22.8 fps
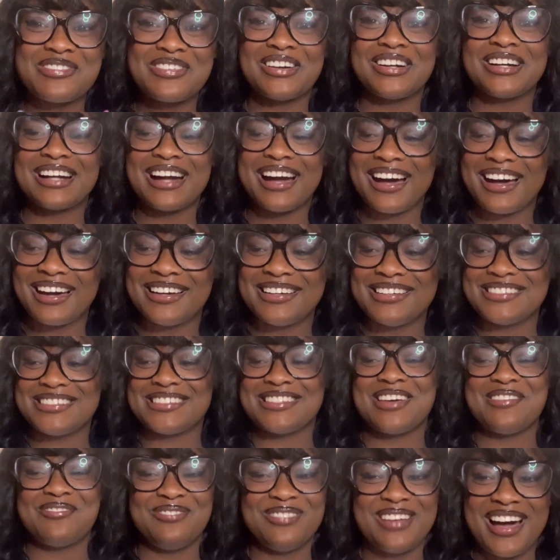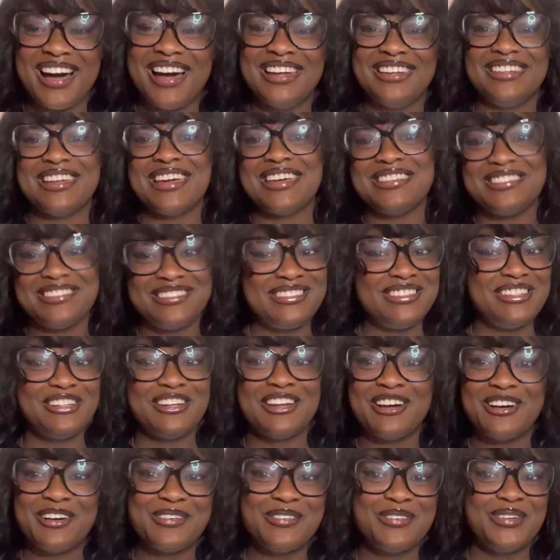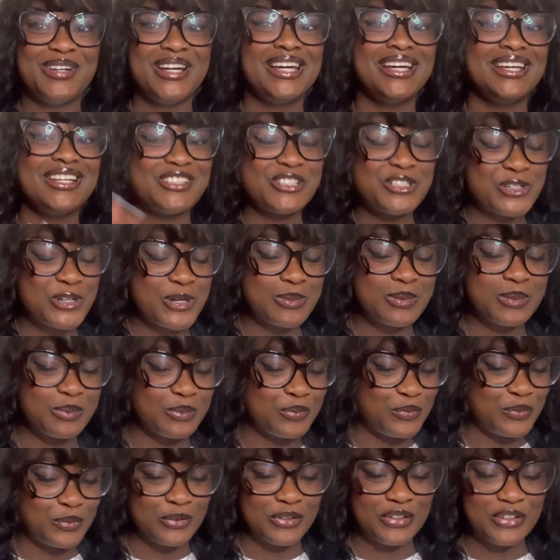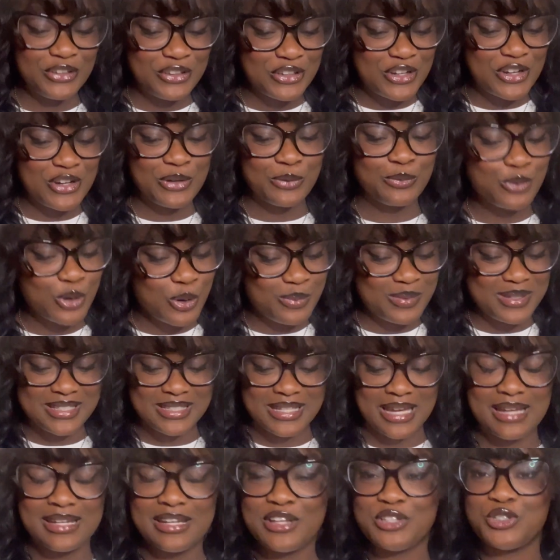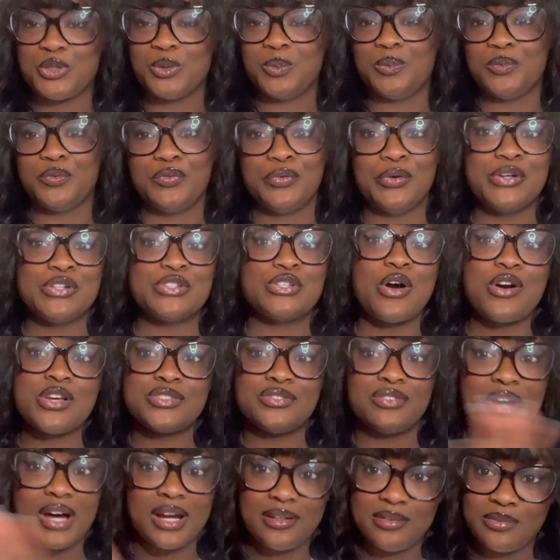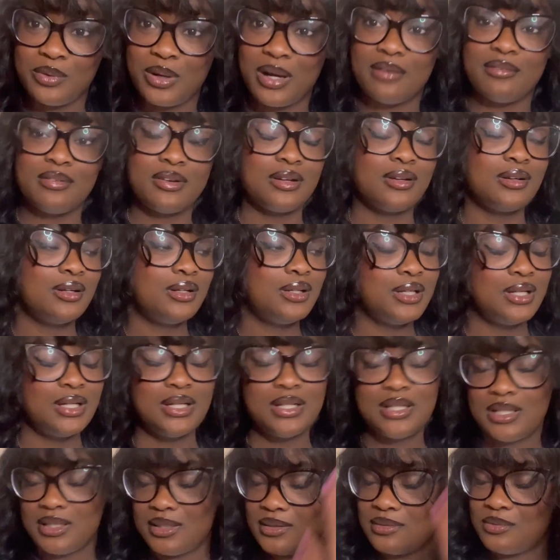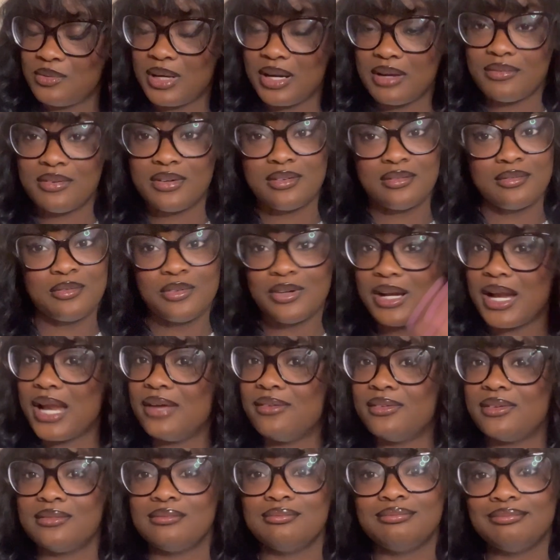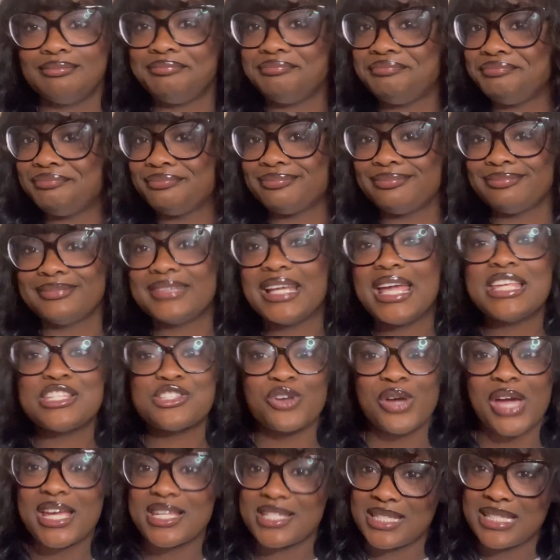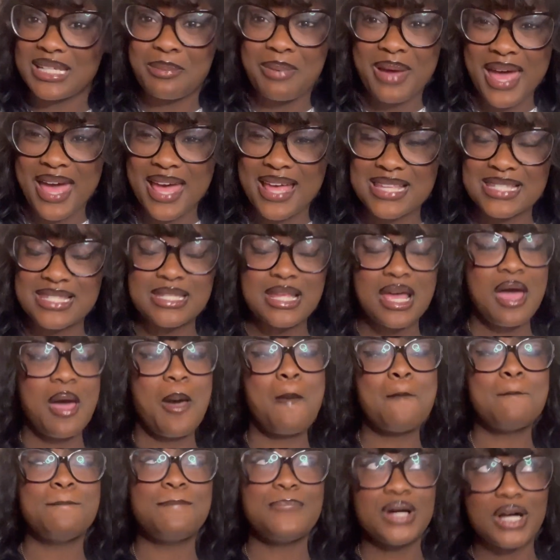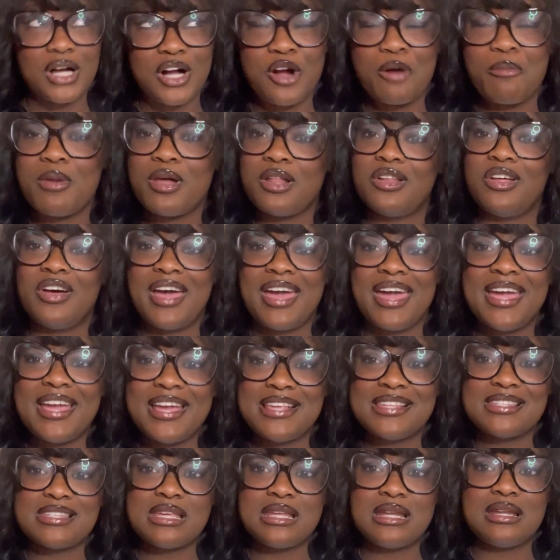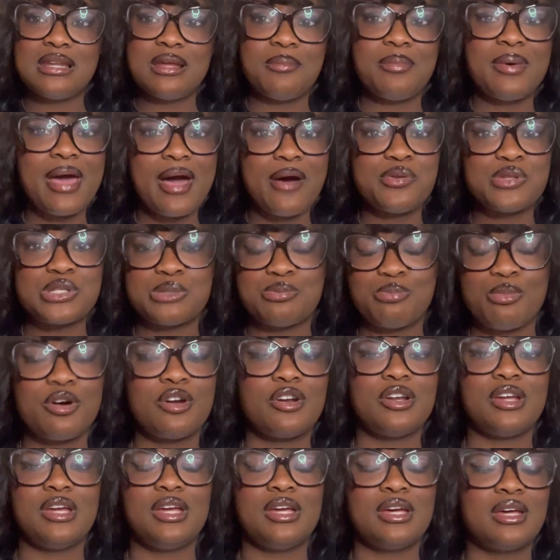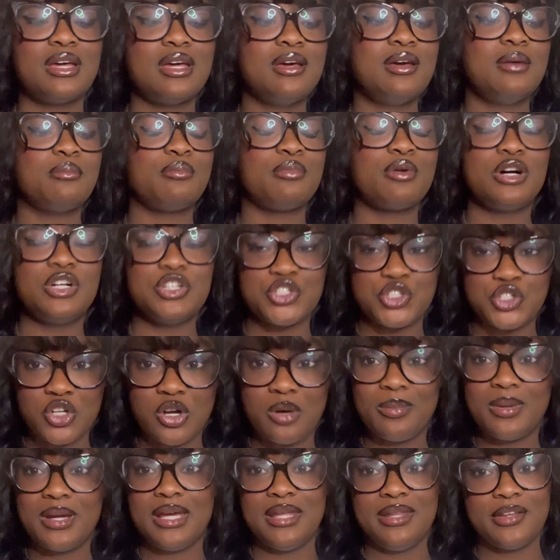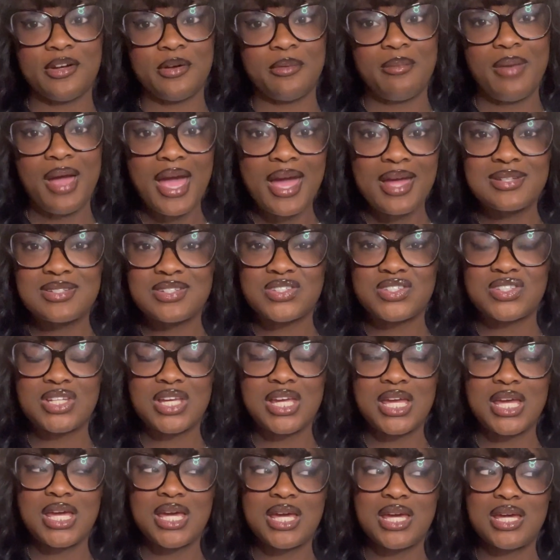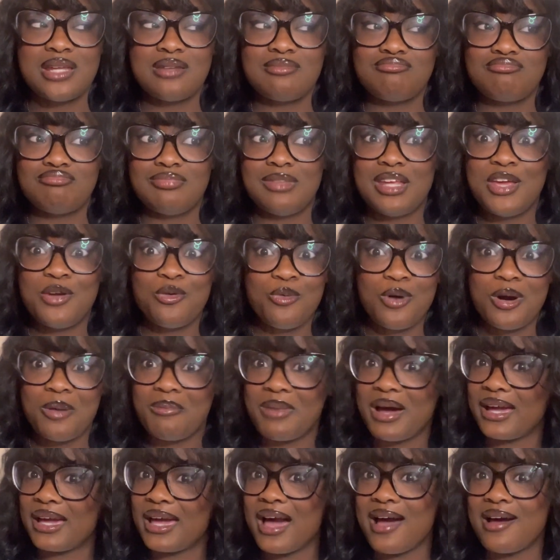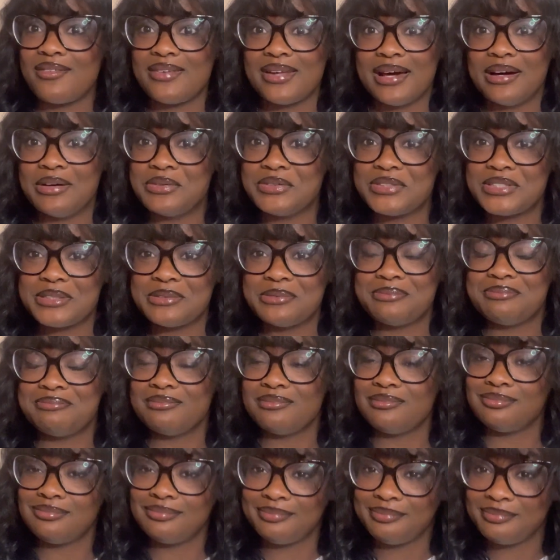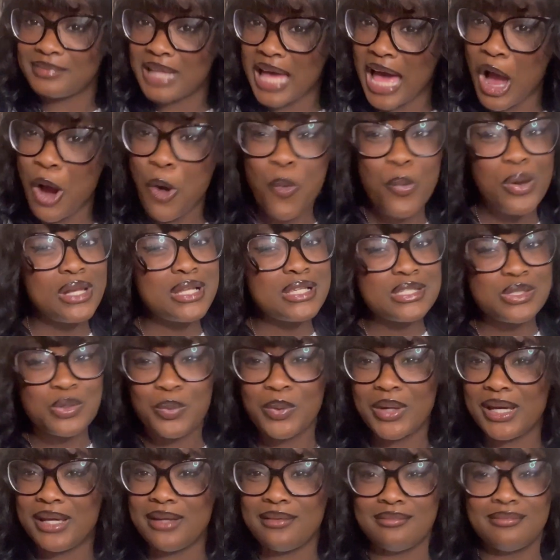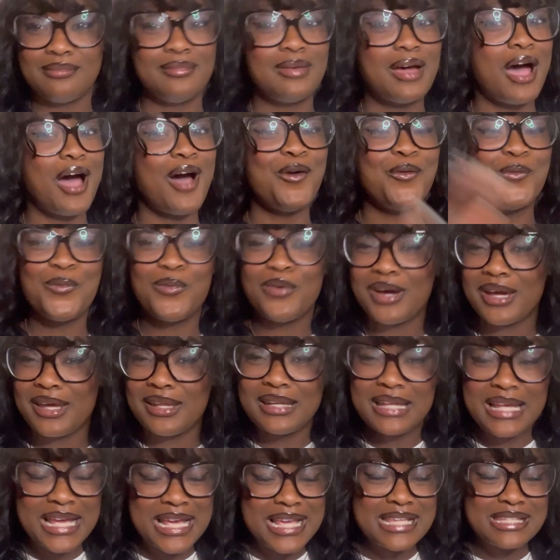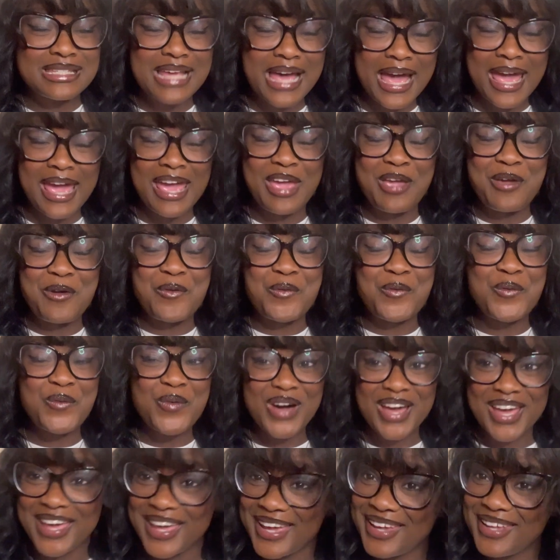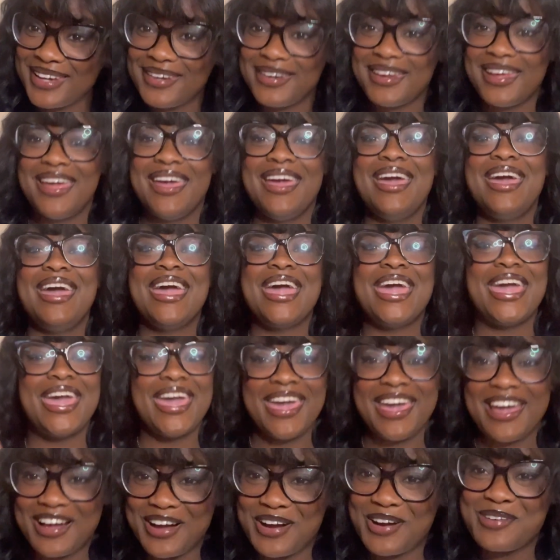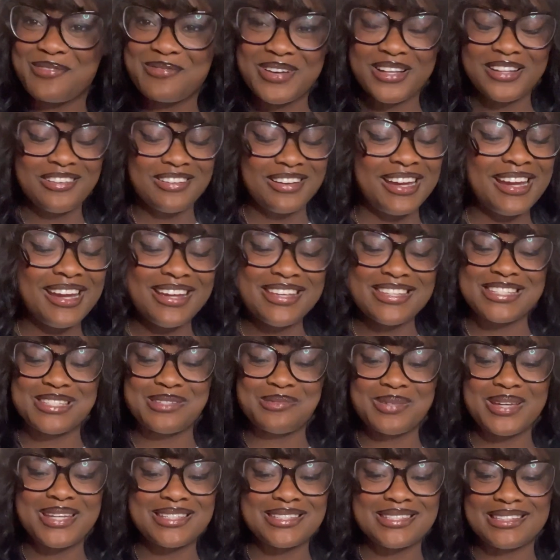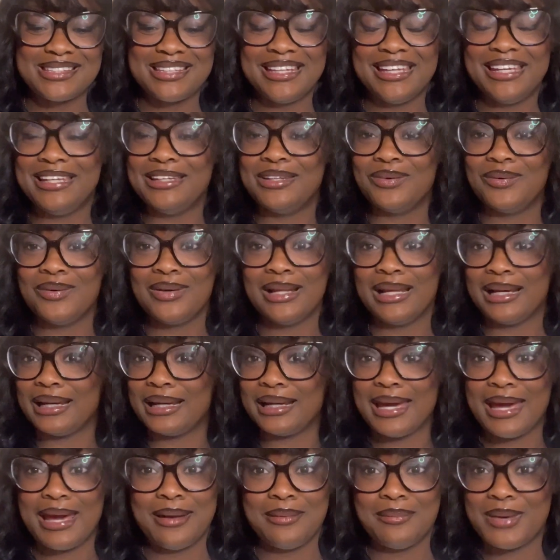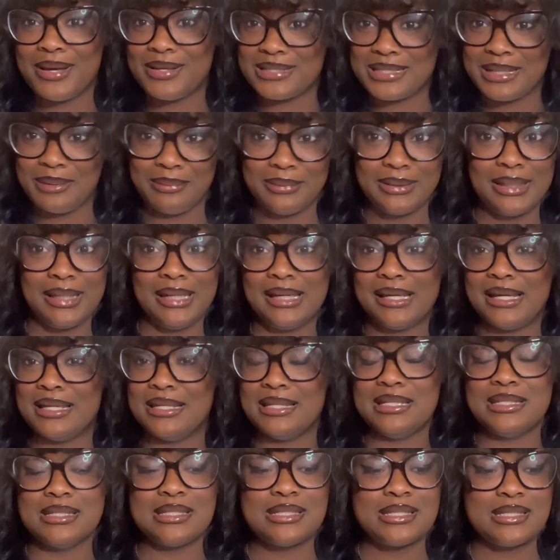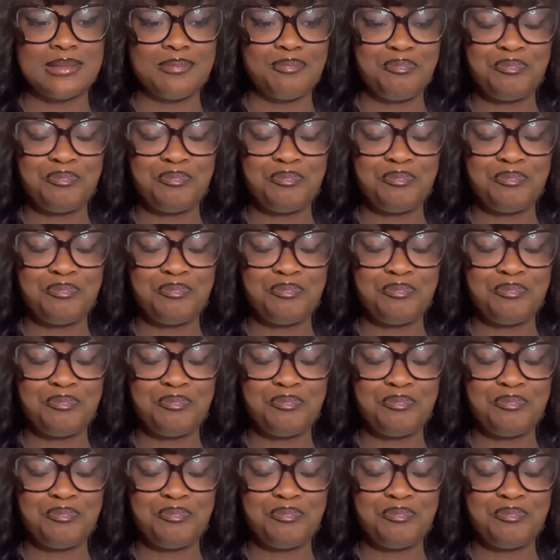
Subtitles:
guys have gotten that, treatment before. Roman's gotten that treatment before, so it's fine. Whatever. We're not even. It's okay. It's in the past. But Carmelo Hayes ended up outsmarting Braun Strowman in their match, and he won by countout. A win is a win. A win is a win. And Carmelo Hayes is basically doing like a cat and mouse type of thing, because